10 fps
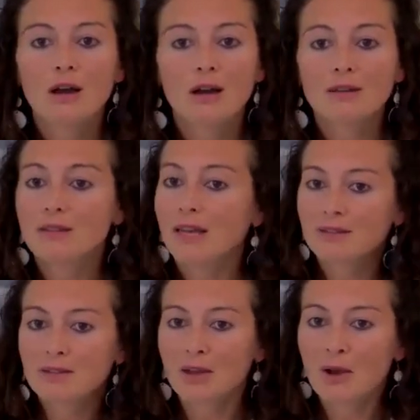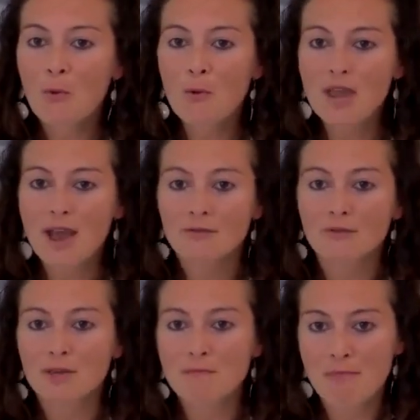that we
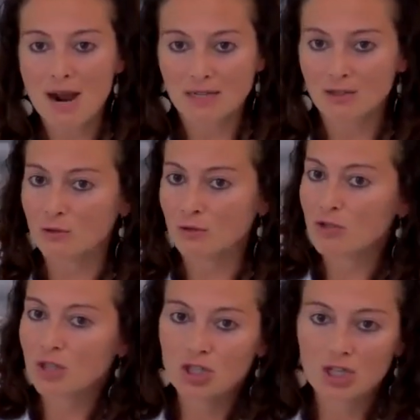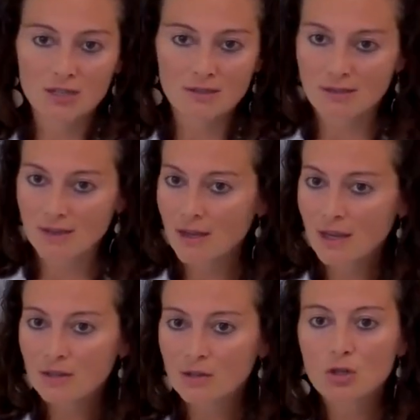have in Milestone, such as
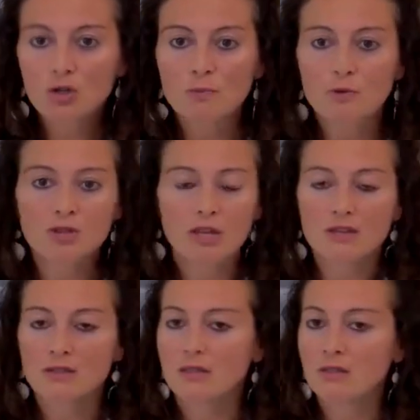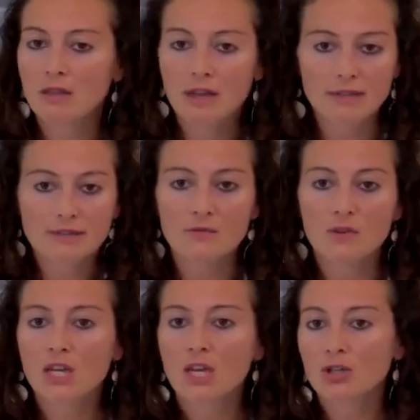tissue processing,
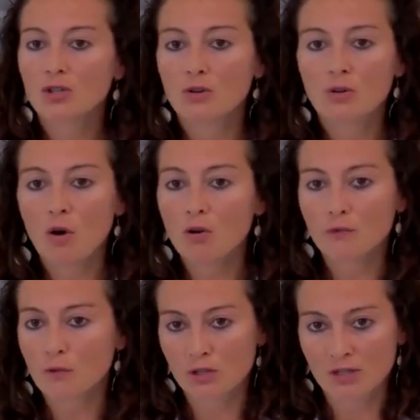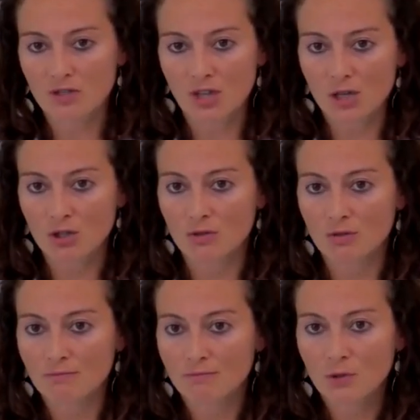decalcification, or frozen
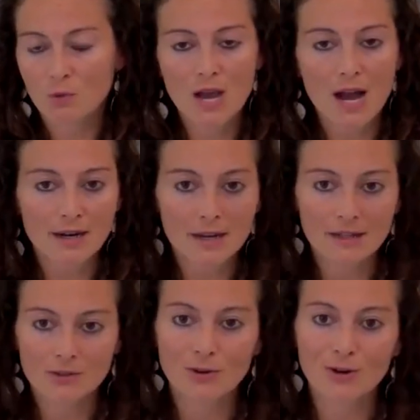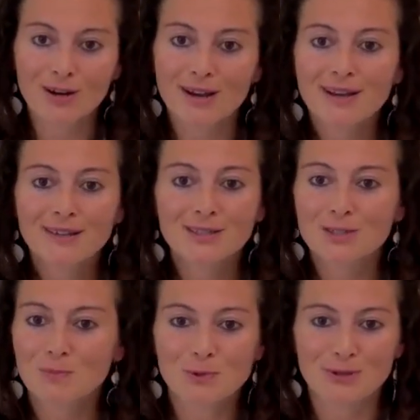section. We are at your
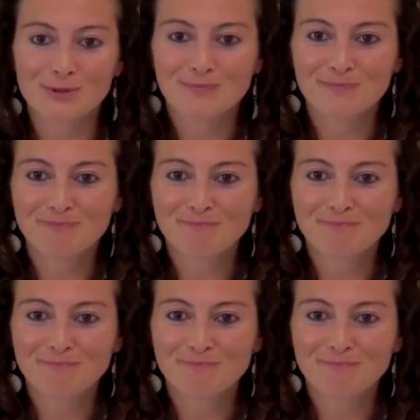disposal.